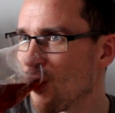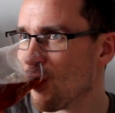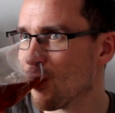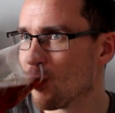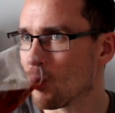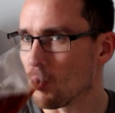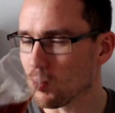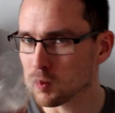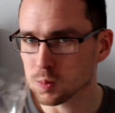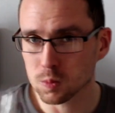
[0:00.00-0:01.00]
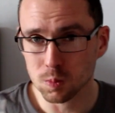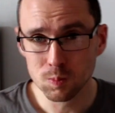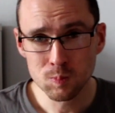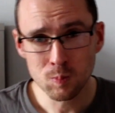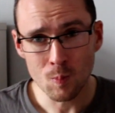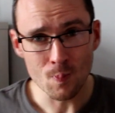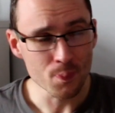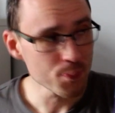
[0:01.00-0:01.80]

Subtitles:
[no speech]